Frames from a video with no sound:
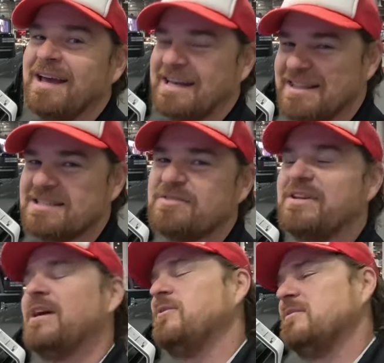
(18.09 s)
and in this
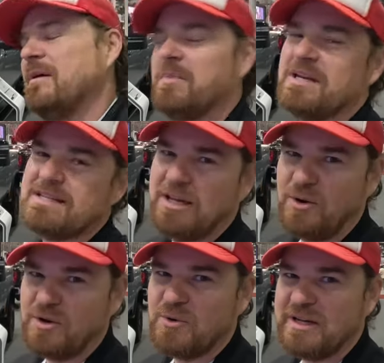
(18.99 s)
video I'm going to take you
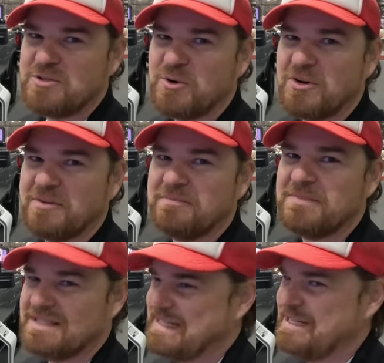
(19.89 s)
on a quick tour.
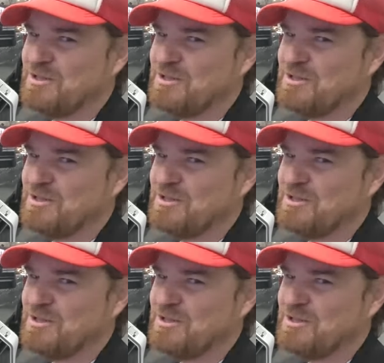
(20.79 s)
Stay